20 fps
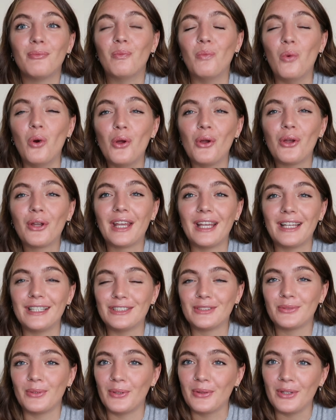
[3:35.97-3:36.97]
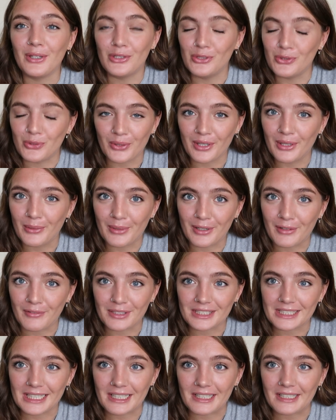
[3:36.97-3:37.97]
working to only enjoy it when I
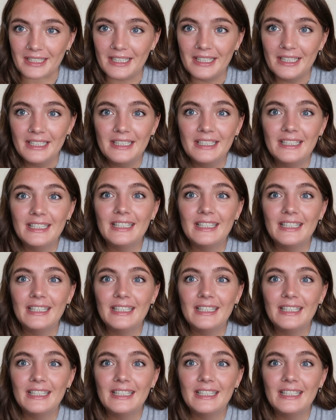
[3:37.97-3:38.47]
retire.